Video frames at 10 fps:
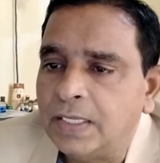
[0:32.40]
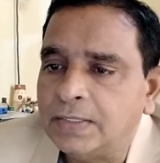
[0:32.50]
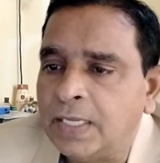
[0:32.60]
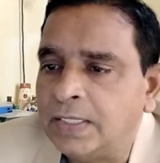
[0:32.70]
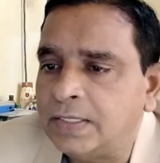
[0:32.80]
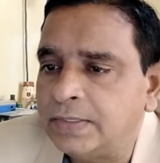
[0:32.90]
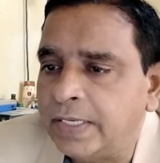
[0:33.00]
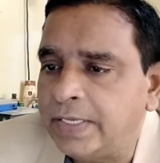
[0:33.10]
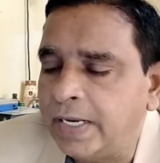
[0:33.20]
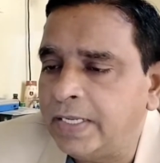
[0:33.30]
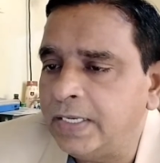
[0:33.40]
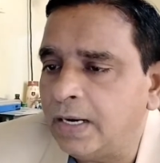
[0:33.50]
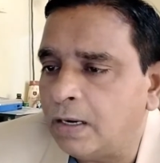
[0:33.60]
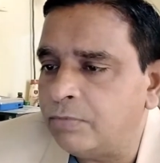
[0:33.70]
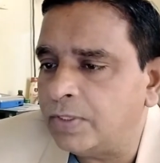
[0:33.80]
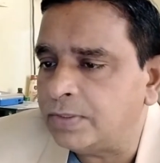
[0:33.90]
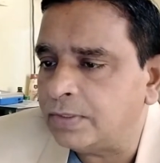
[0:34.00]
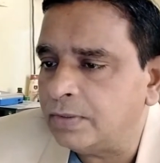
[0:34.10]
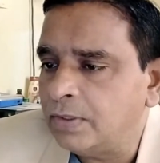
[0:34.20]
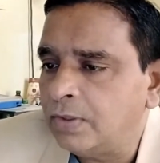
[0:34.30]
that the technique offers,
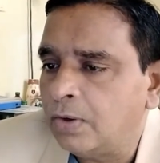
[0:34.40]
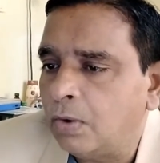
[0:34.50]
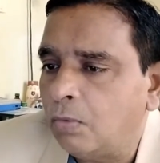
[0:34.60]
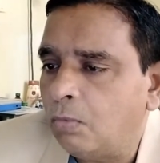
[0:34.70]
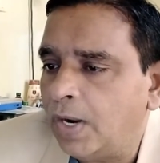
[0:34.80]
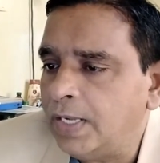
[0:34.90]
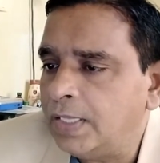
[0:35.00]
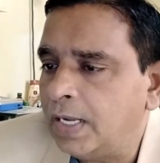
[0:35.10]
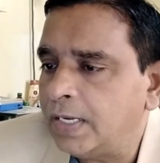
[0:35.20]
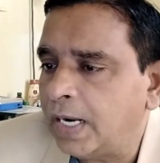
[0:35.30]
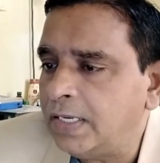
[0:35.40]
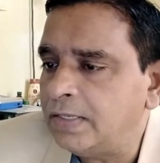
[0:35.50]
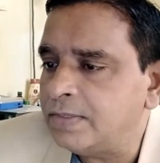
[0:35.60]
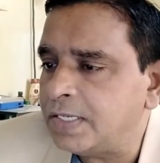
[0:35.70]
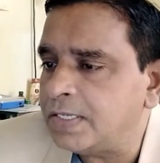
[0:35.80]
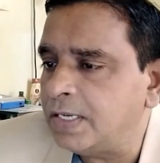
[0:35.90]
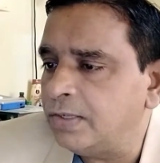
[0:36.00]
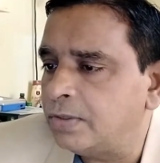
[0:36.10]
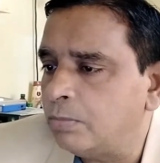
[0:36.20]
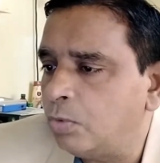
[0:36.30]
while the
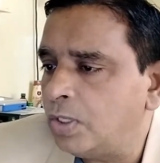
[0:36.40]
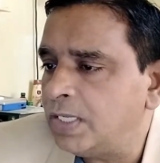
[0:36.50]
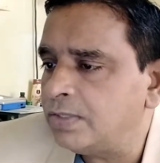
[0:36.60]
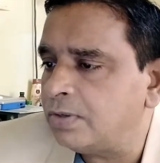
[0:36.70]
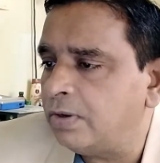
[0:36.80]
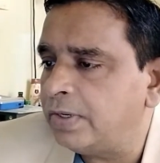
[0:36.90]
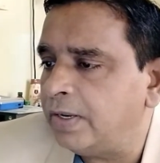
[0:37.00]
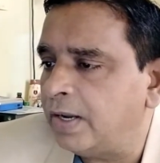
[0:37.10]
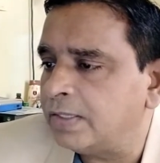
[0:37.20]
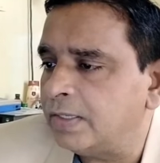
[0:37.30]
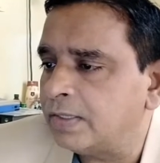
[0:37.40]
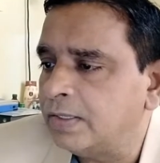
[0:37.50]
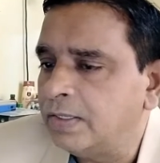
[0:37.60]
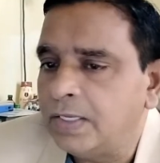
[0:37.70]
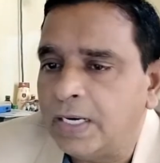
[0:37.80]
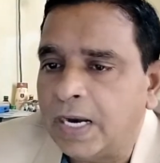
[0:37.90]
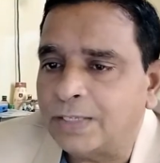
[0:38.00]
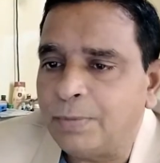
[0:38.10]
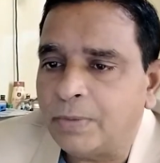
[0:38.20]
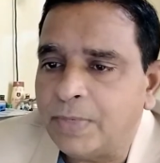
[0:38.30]
1960s molten salt reactor
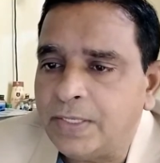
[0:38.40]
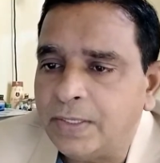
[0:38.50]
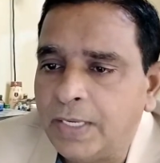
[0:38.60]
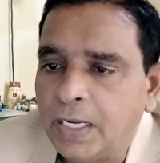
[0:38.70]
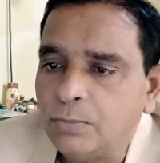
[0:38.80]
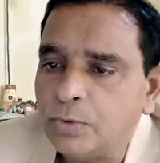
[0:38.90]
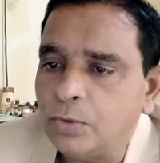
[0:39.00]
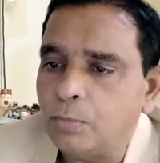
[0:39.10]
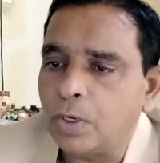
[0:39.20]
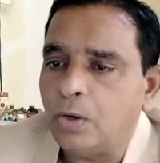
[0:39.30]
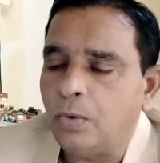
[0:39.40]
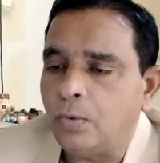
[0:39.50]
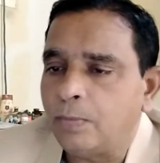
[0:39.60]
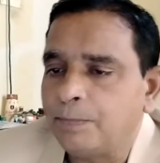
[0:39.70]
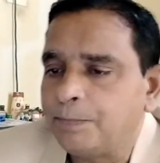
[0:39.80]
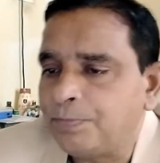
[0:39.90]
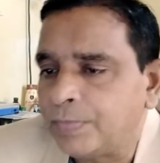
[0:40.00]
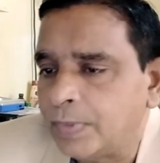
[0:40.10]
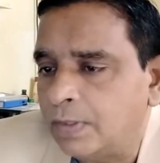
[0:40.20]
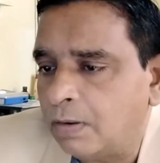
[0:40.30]
experiment aimed to prove
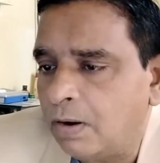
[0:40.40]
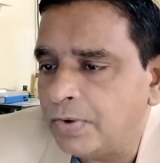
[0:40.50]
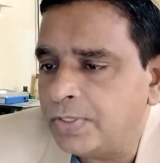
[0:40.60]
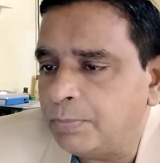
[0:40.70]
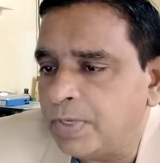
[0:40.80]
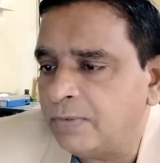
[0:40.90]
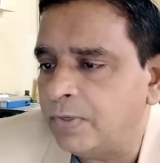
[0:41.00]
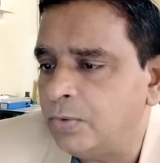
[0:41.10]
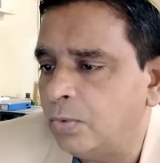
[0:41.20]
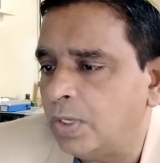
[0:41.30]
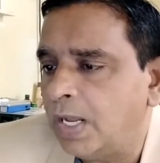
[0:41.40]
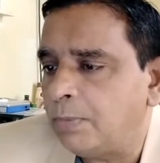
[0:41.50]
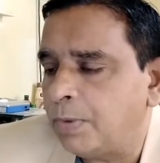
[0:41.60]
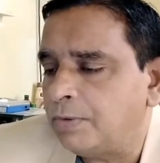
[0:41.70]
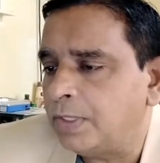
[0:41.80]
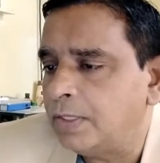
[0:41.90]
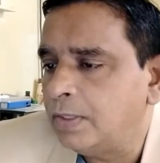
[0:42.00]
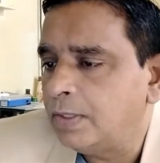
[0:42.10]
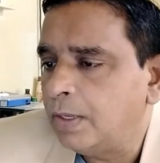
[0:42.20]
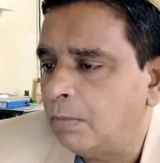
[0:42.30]
the concept of a nuclear power
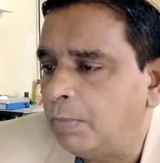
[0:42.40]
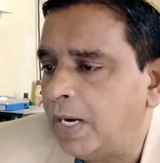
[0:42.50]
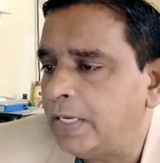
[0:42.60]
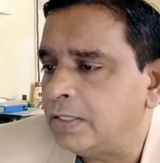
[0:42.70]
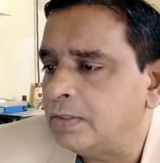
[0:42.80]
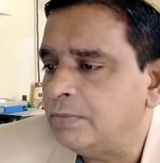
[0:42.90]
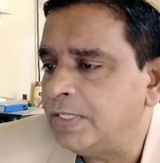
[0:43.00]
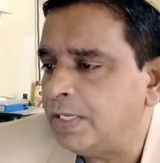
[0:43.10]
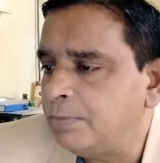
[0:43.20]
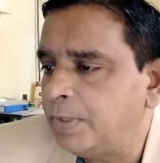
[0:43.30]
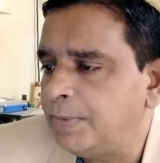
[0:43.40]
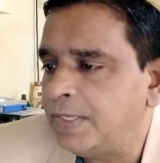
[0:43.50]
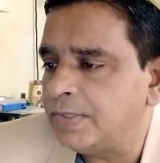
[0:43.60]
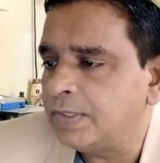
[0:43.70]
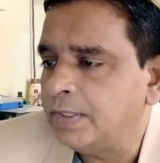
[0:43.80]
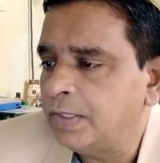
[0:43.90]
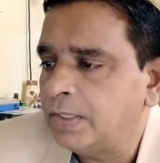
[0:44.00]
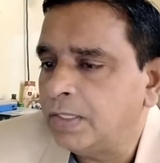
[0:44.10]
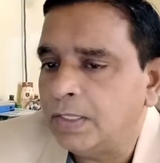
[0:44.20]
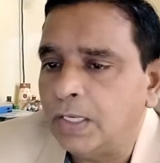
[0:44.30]
plant which implements
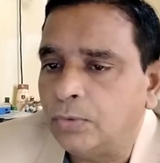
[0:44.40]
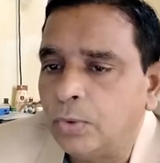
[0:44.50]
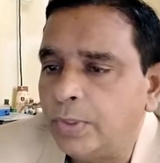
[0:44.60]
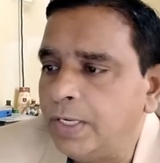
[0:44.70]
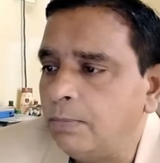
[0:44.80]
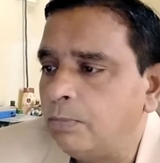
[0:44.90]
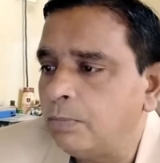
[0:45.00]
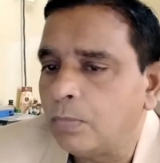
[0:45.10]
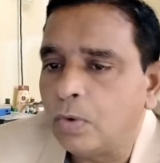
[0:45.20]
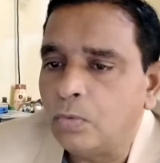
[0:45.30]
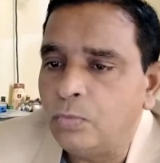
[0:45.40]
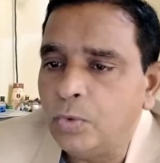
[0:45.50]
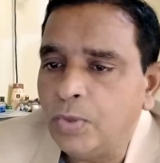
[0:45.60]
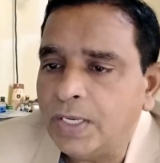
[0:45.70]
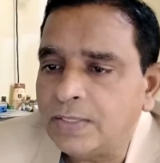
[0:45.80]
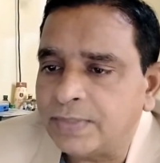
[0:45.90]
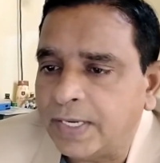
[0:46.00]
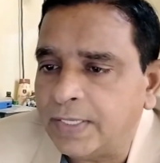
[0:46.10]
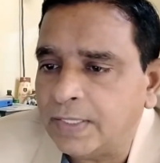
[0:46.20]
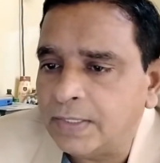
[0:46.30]
a thorium fuel
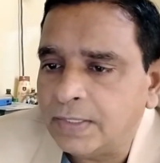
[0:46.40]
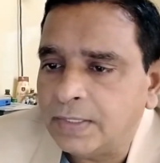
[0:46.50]
cycle